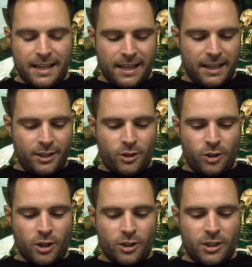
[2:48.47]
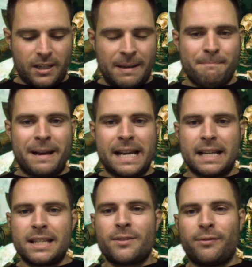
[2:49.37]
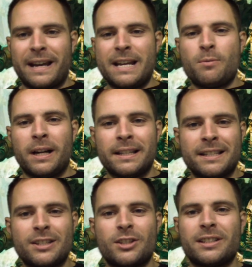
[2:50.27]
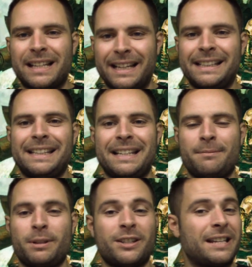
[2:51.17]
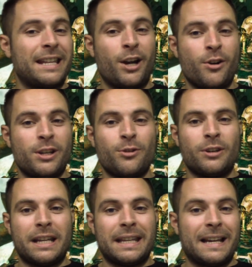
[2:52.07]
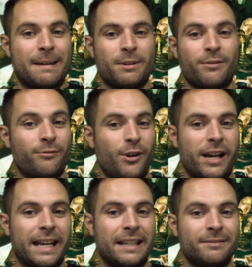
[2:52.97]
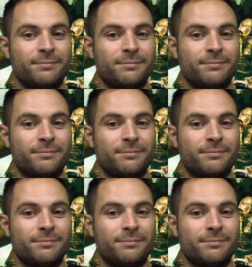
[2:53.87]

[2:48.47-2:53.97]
it's just, it makes flayed ones tasty because they're the only unit in the game that can fight again.